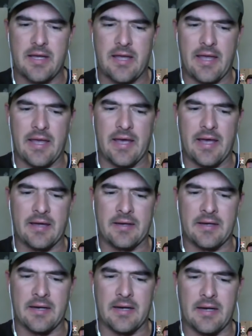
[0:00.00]
and
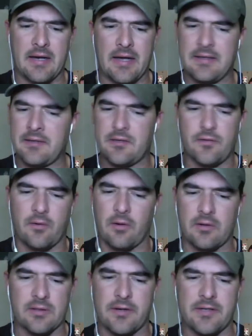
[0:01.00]
uh, I didn't do very well at
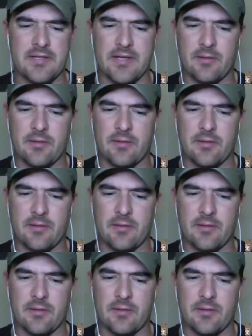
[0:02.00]
limited 10.